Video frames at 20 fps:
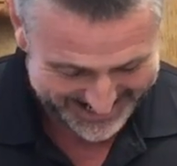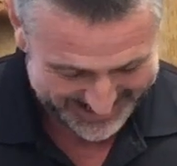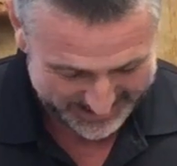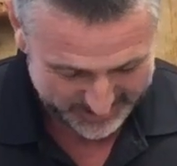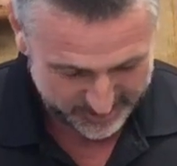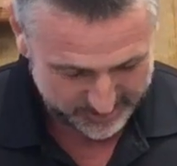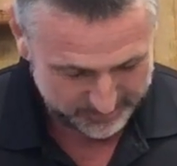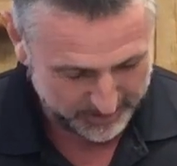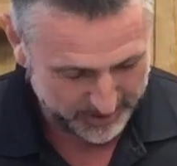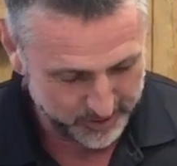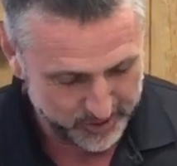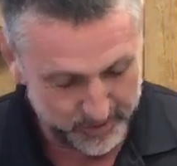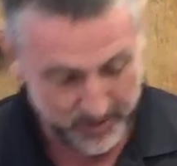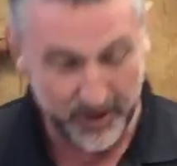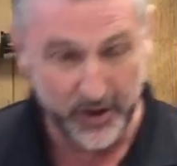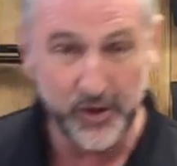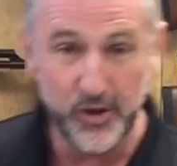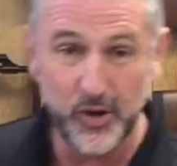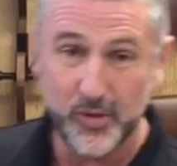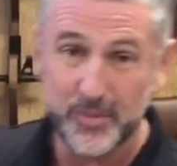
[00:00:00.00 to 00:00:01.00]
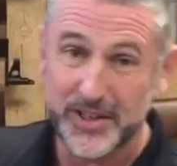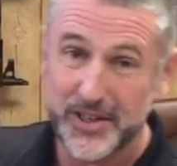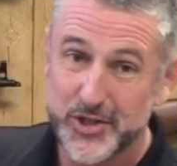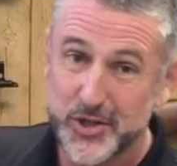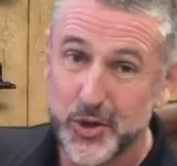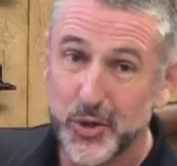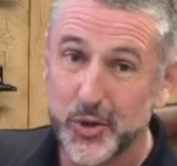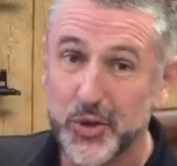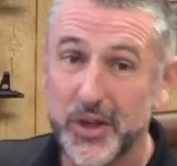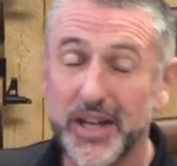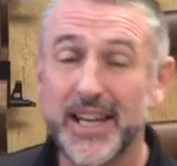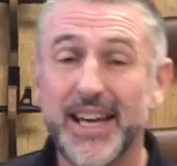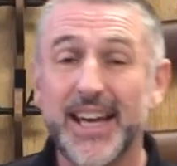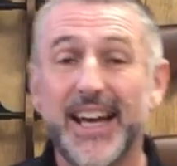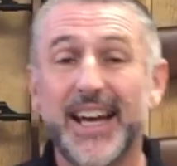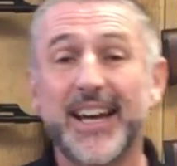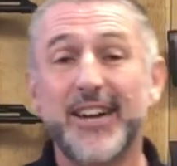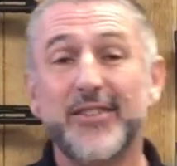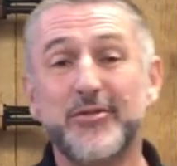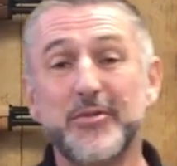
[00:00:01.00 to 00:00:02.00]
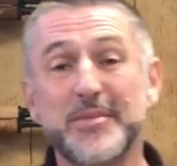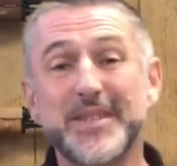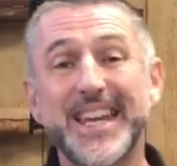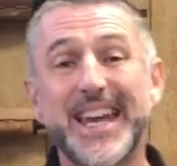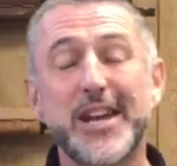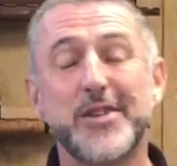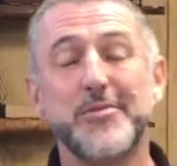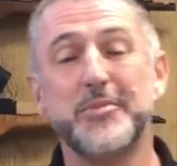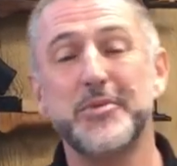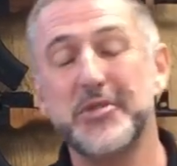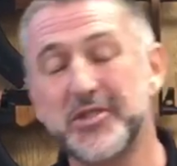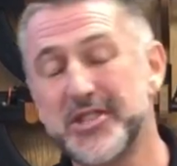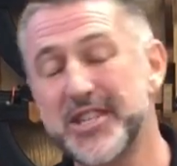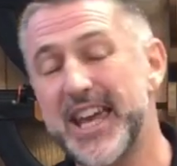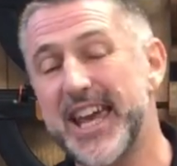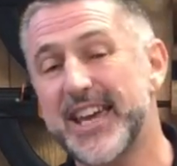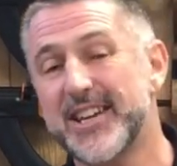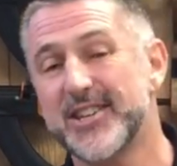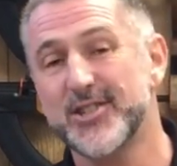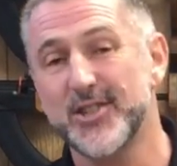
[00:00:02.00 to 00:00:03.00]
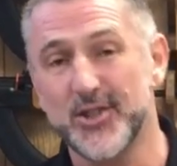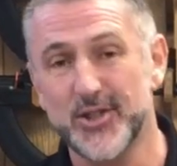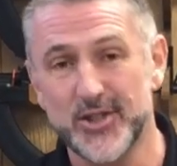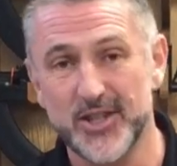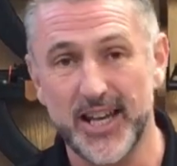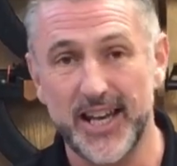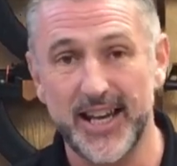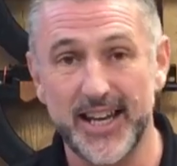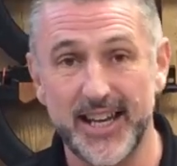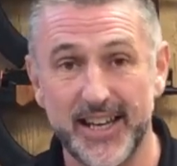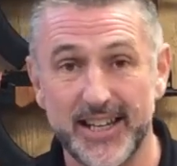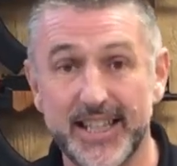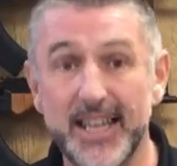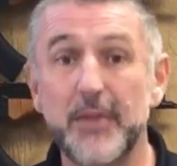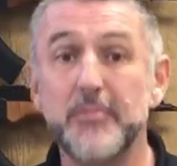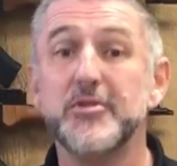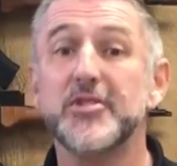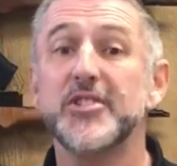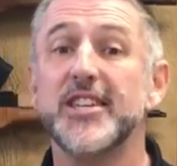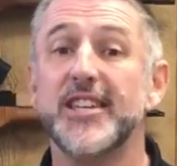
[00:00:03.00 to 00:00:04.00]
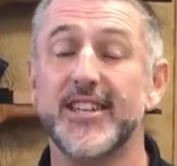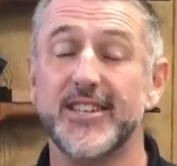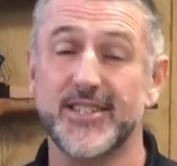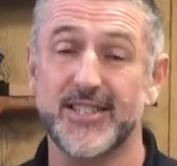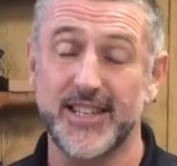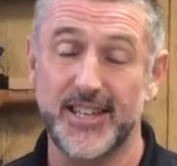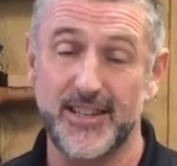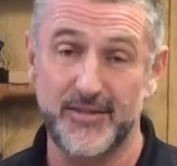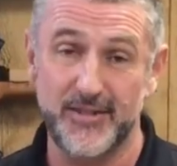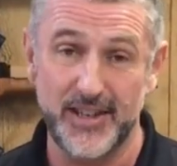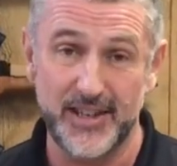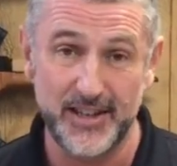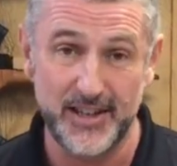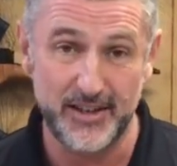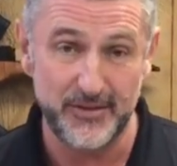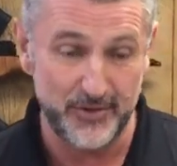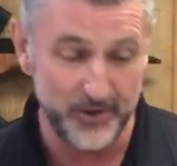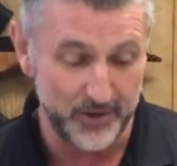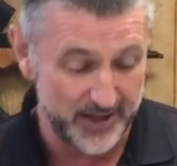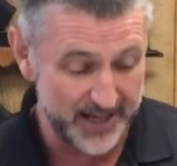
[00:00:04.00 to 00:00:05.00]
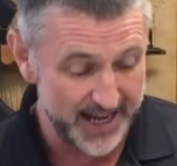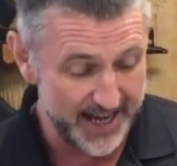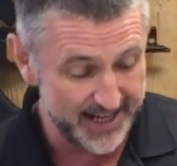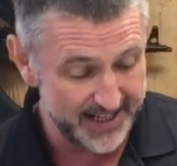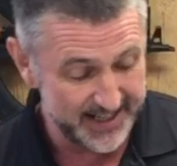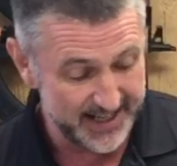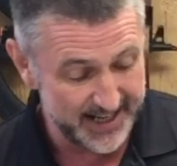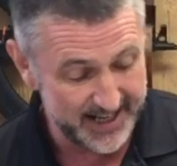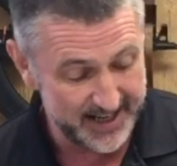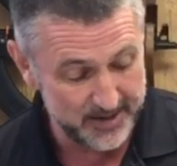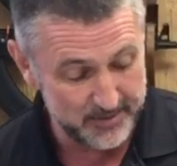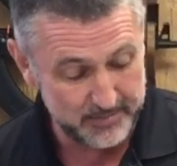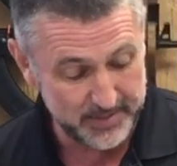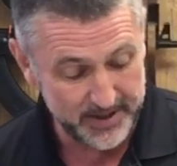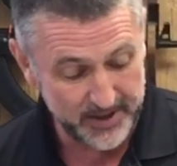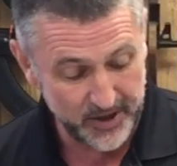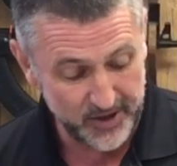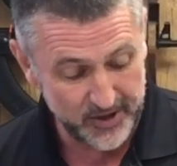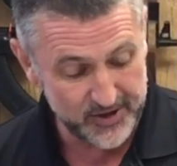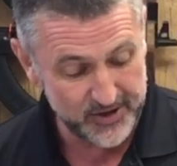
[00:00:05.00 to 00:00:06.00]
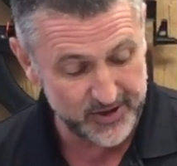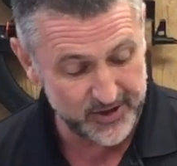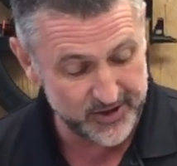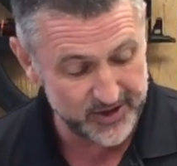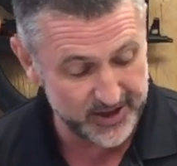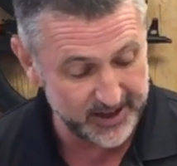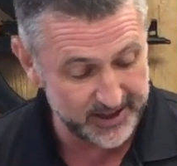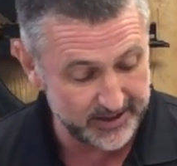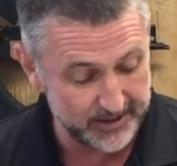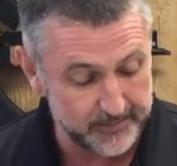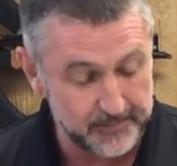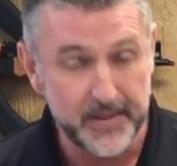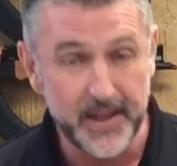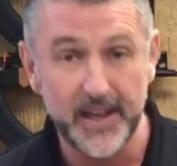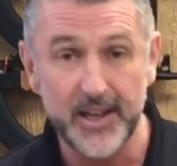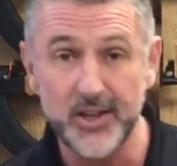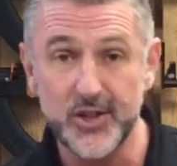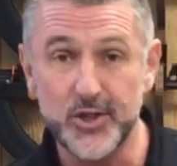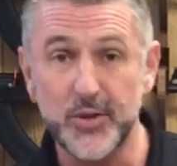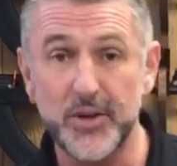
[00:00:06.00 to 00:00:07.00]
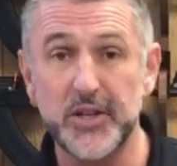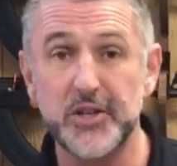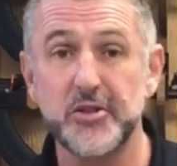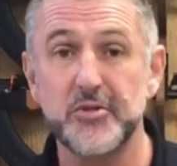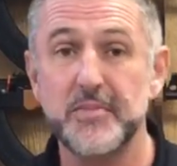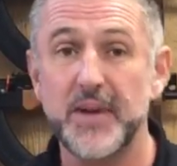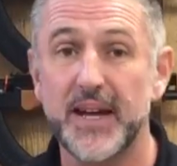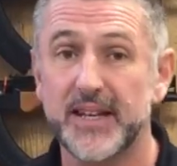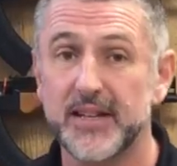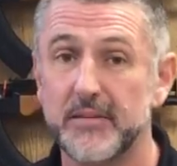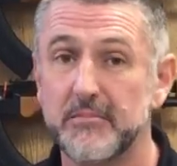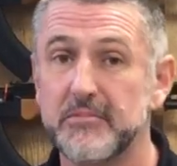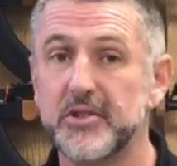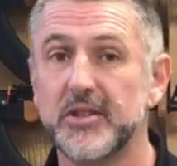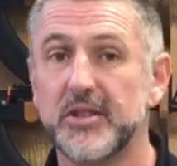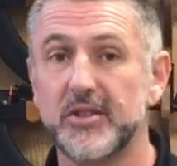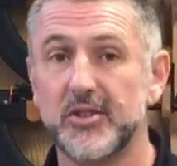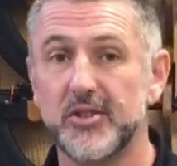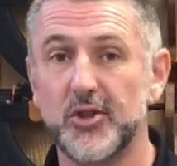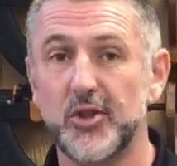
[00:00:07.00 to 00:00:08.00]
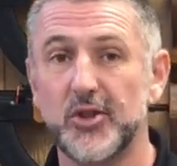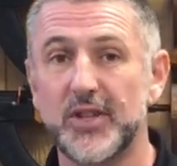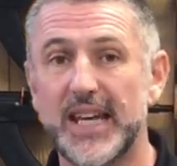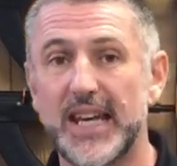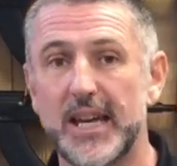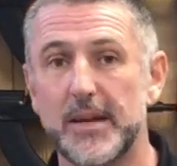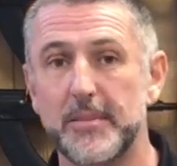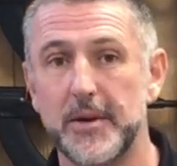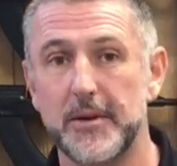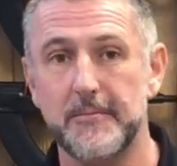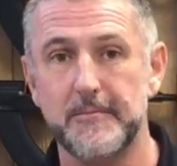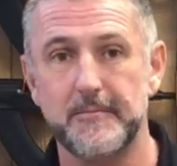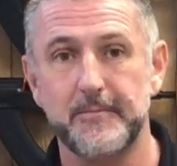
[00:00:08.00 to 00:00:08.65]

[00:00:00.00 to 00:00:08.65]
as opposed to what I normally talk, uh, from Tackleberrys, Texas. Uh, come see us if, if you can, it'd uh, be nice to see you. 22 magnums, good caliber.